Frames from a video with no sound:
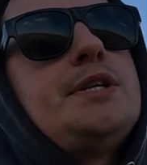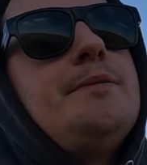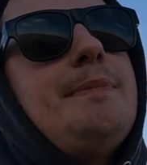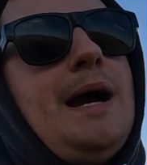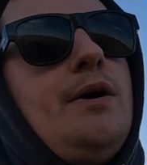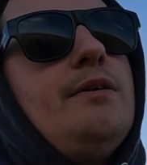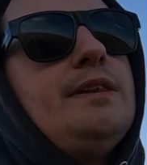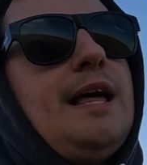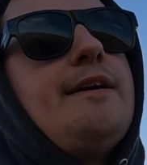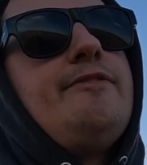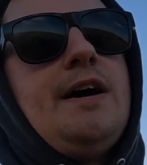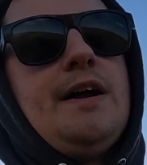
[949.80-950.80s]
amount of
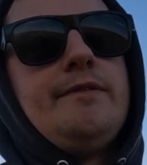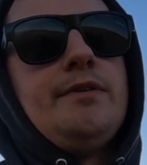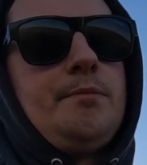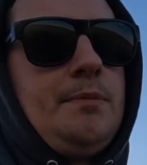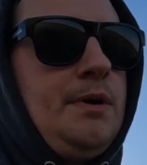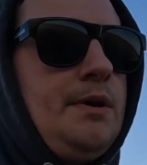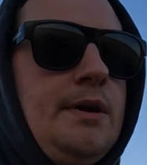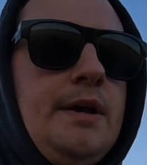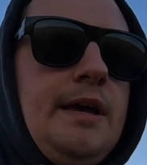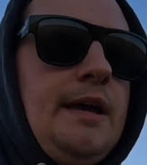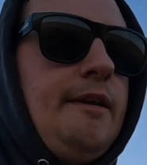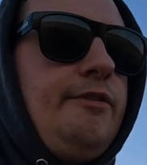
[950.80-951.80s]
life out of them.
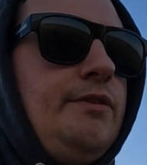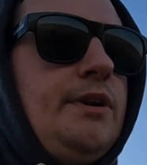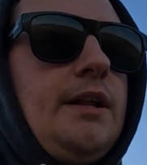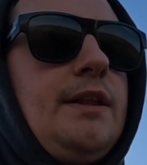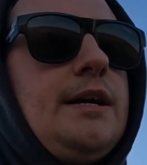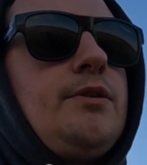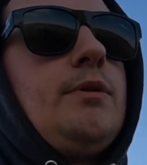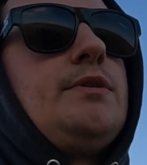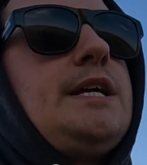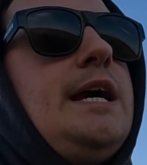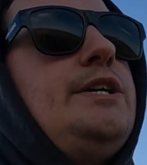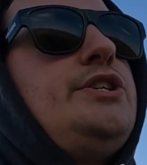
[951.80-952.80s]
If you neglect
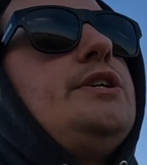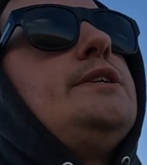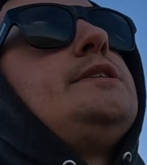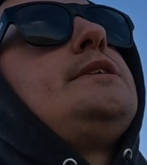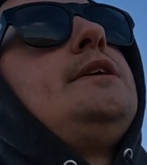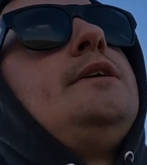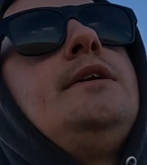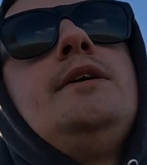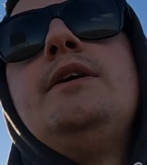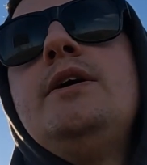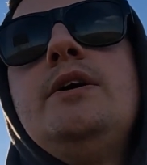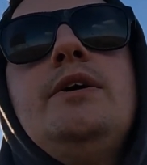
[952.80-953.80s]
rotations,
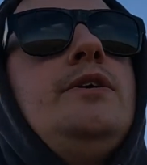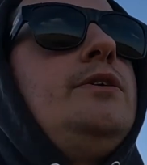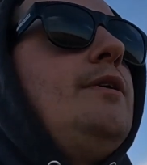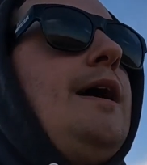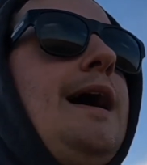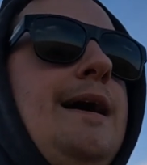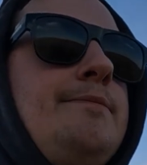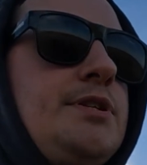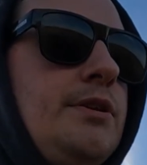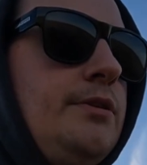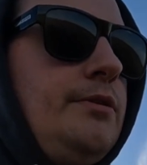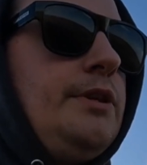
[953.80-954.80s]
you'll
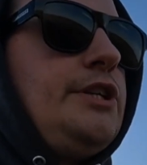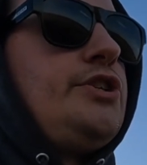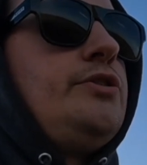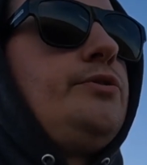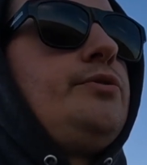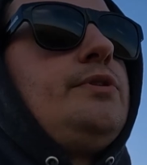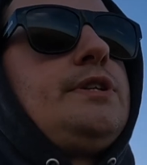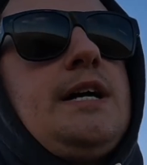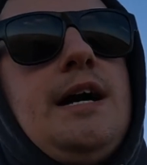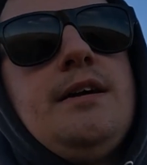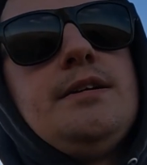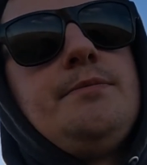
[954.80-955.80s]
absolutely chew through the
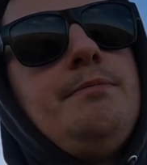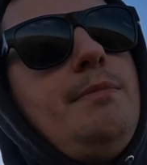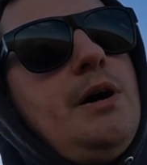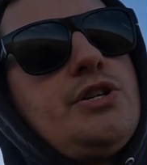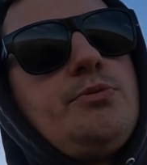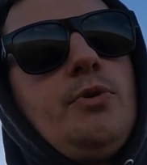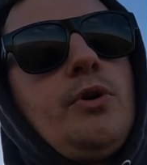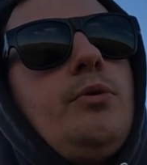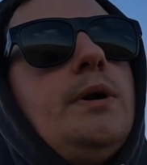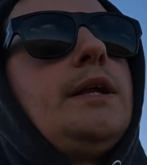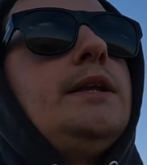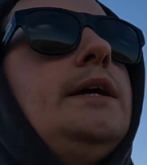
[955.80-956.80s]
tires much more
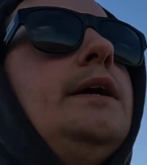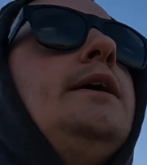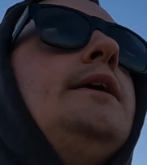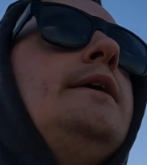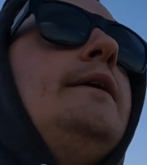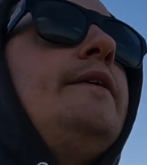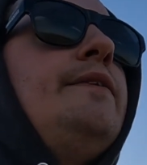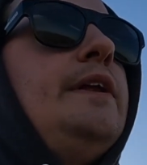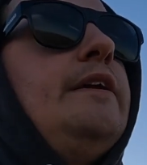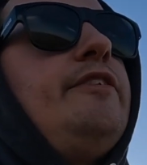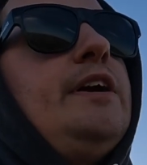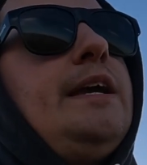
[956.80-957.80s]
quickly than
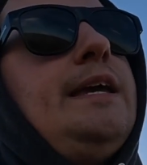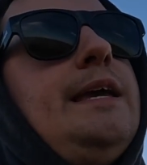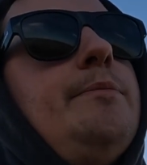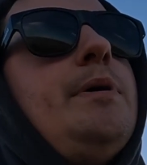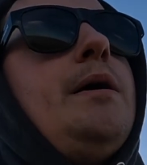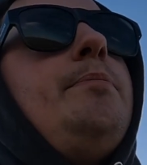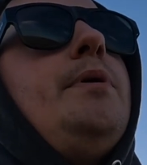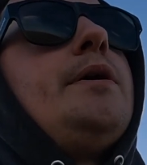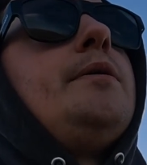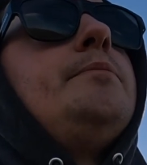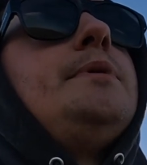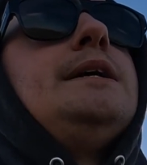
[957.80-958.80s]
if you keep up on
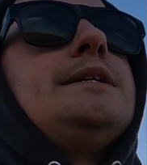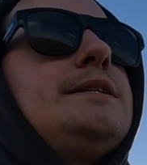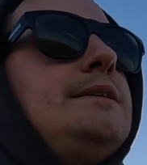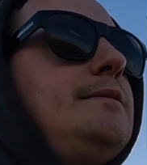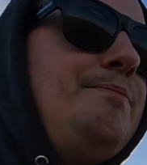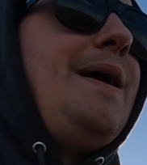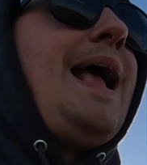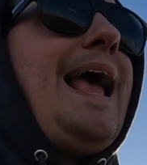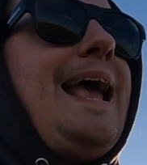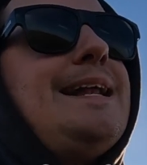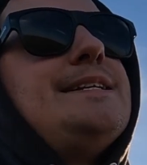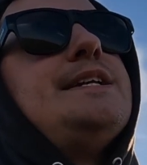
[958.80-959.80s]
them. It's
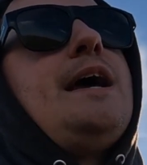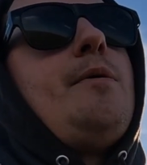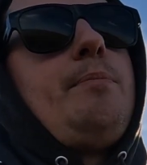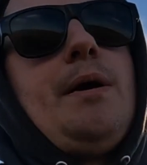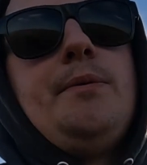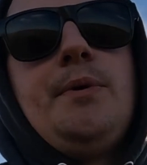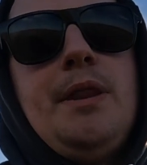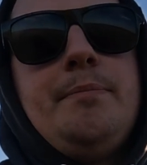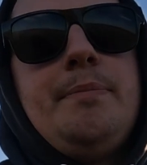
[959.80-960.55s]
hands down probably one of the